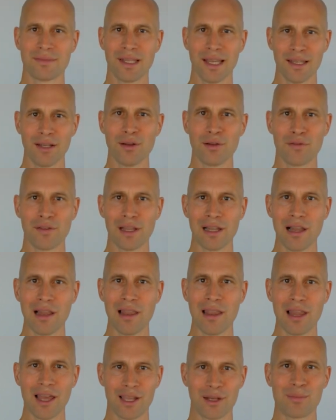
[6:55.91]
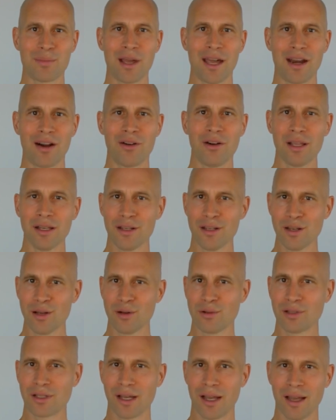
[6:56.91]
And you'll feel a lot better in
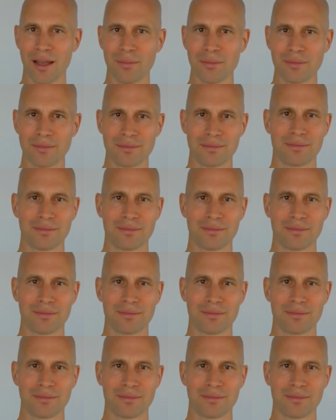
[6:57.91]
no time.